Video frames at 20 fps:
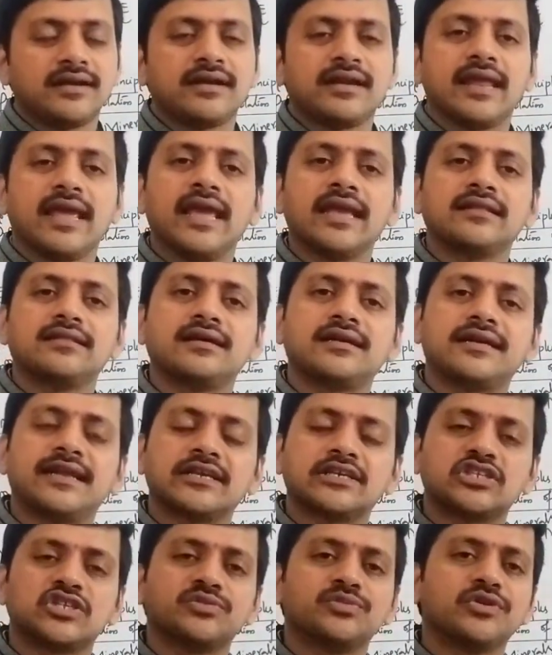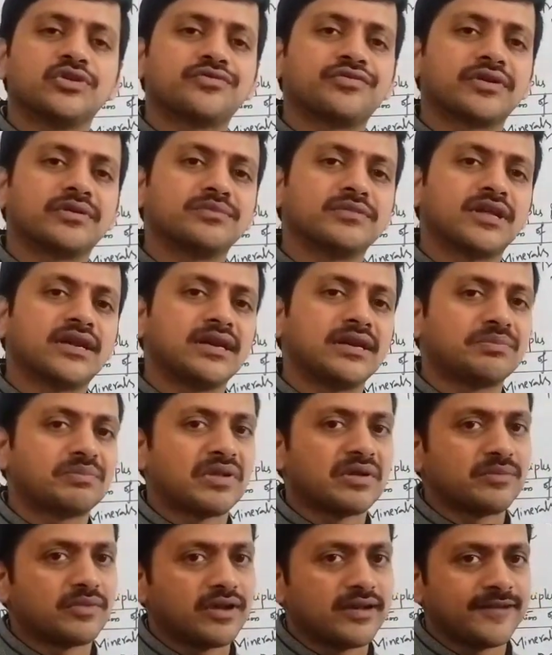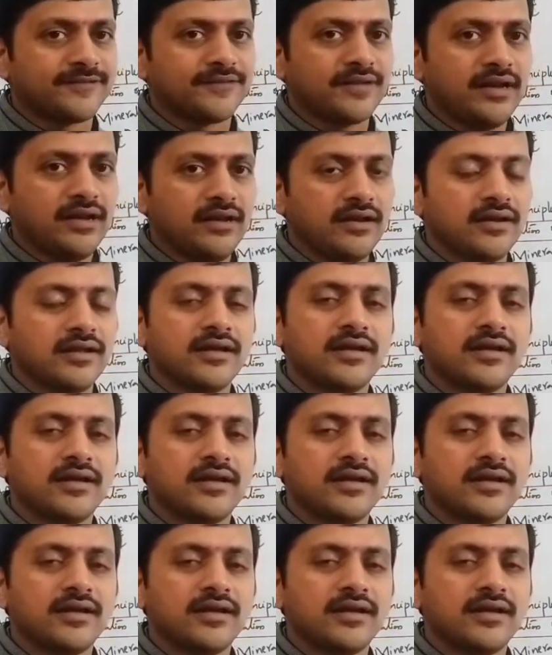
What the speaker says: take the textbook from the diploma level.